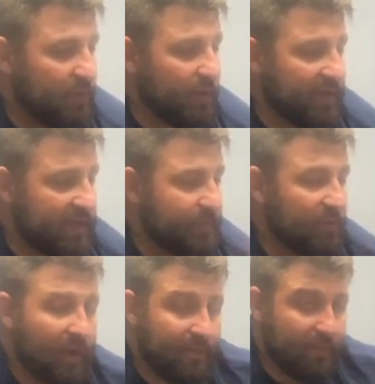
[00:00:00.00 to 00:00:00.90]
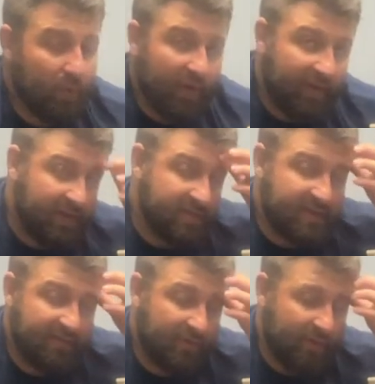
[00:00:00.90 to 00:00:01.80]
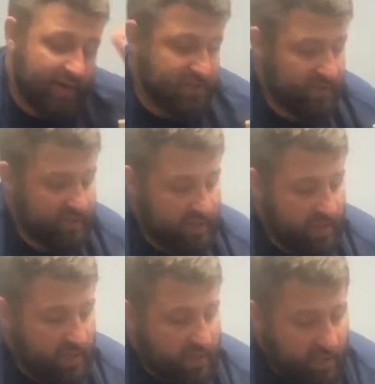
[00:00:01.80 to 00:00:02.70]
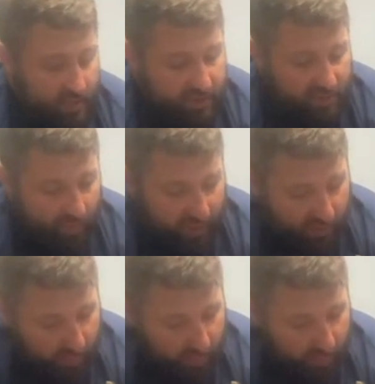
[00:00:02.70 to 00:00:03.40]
but we keep the weapon pointing in a safe direction. So we're going to